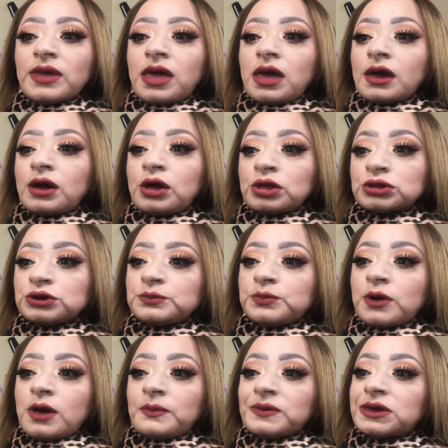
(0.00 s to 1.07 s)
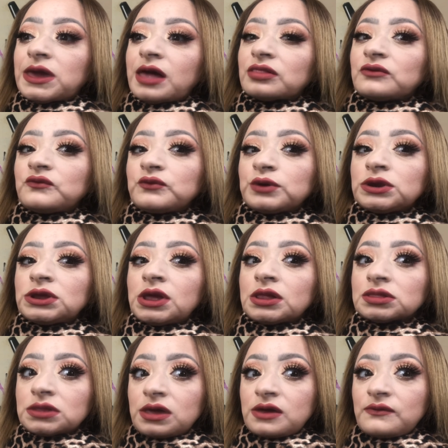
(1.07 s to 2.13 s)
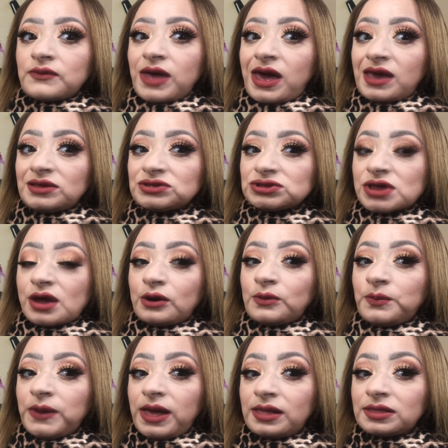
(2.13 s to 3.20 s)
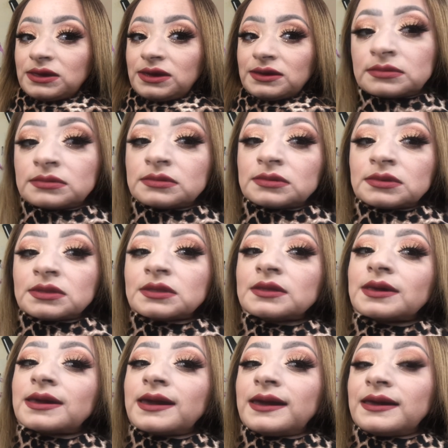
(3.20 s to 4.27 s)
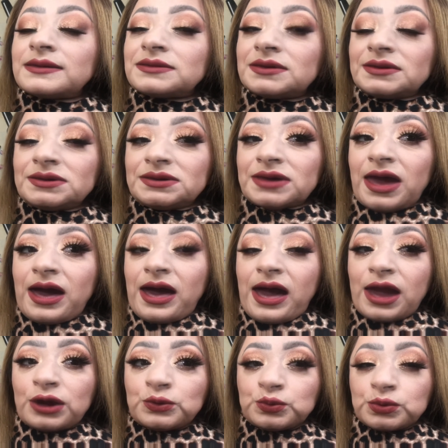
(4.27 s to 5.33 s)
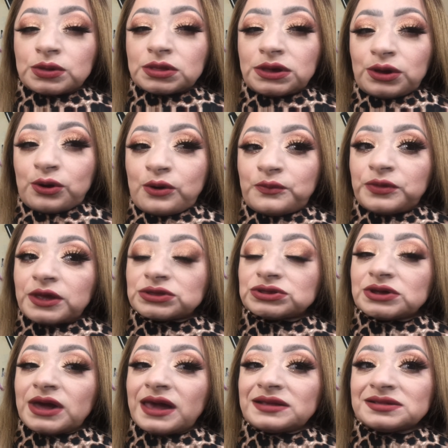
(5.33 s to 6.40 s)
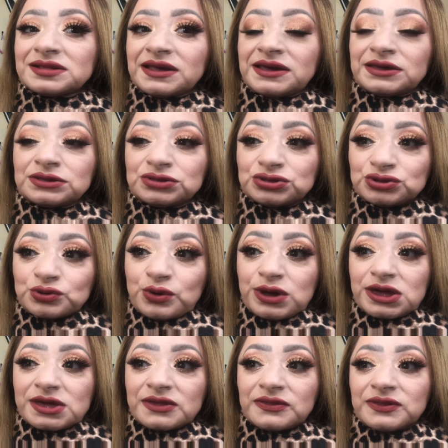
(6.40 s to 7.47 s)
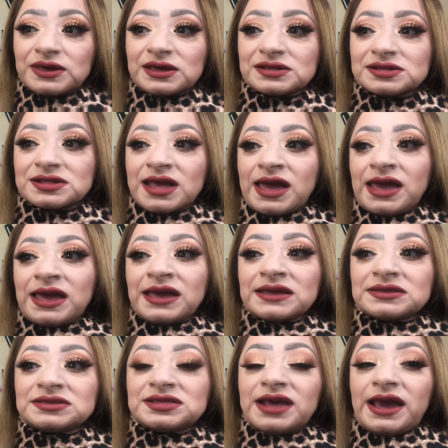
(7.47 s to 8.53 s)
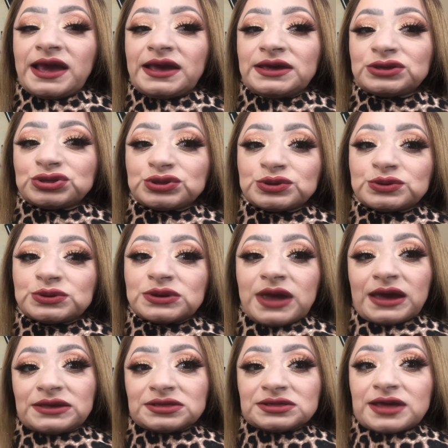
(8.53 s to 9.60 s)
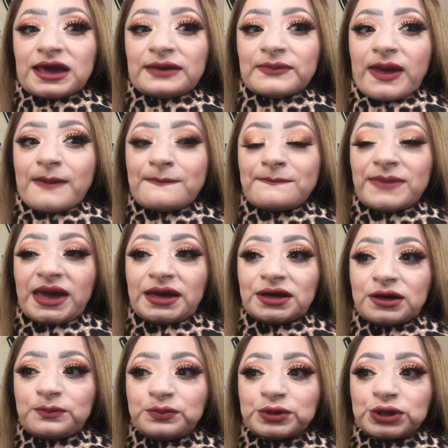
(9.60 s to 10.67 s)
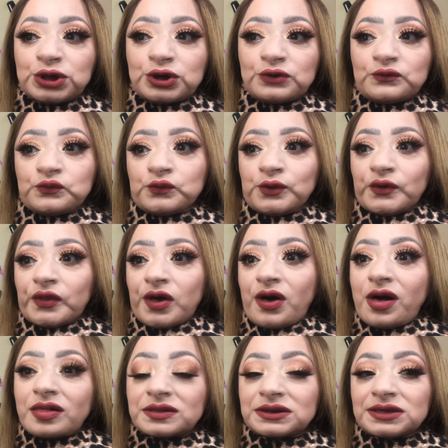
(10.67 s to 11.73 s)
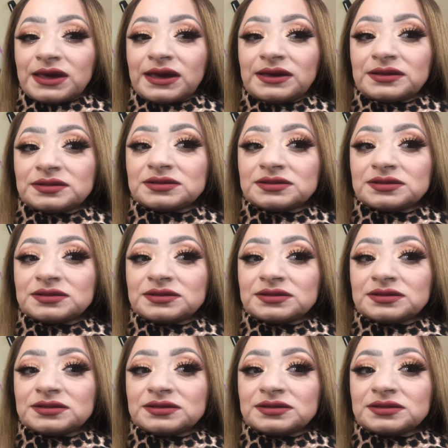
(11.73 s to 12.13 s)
ColourPop California Love eyeshadow palette. And yeah, I really hope that you guys enjoyed this day to nighttime makeup look for the holidays.